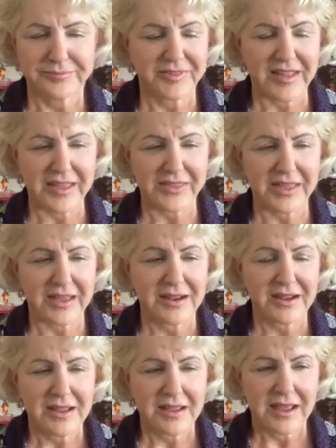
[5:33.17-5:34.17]
say that
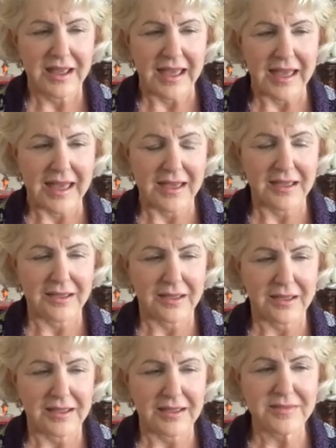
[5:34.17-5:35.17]

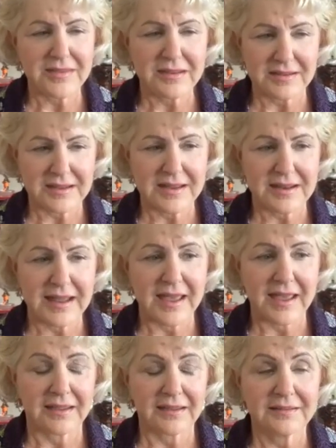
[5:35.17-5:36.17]
in the
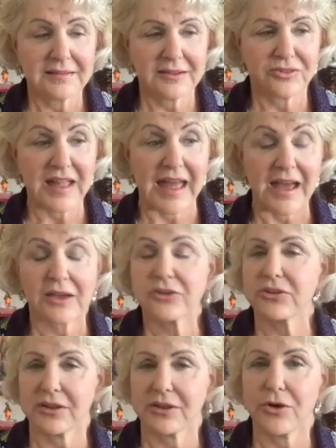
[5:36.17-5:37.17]
DNA, there's
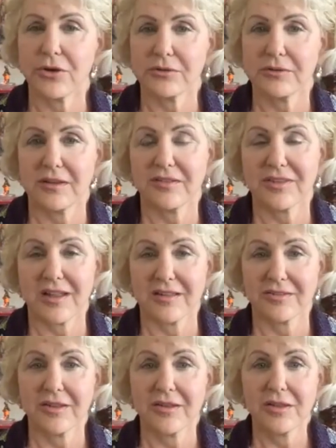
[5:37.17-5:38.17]
actually a code that
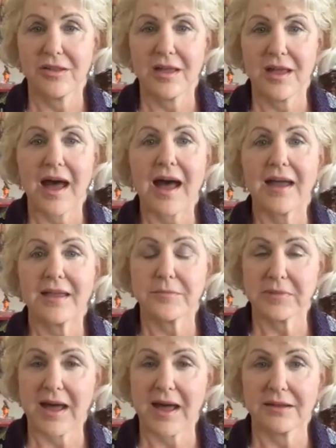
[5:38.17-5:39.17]
says, I
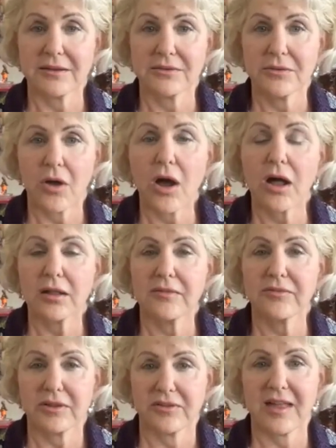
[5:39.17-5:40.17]
am God. All
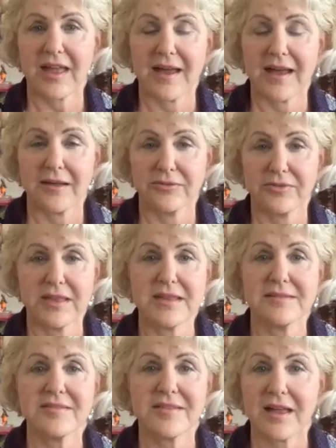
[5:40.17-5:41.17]
of us have
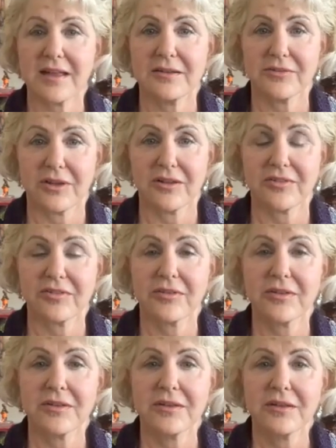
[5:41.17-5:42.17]
inside of us
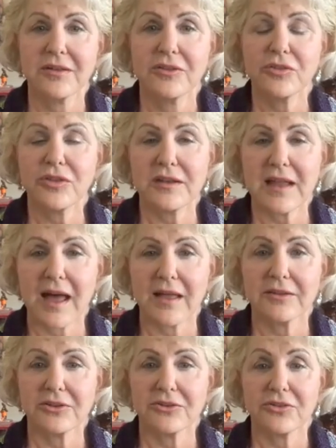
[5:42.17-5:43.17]
the
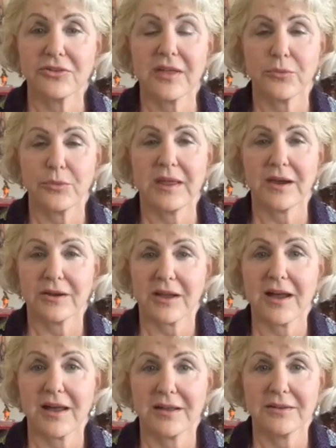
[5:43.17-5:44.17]
knowledge that we are
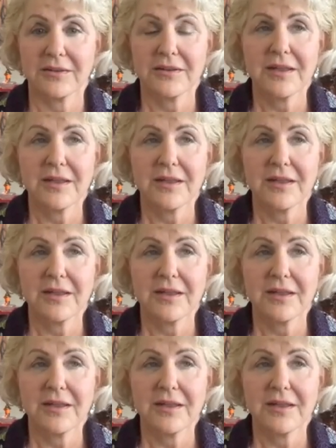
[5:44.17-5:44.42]
God.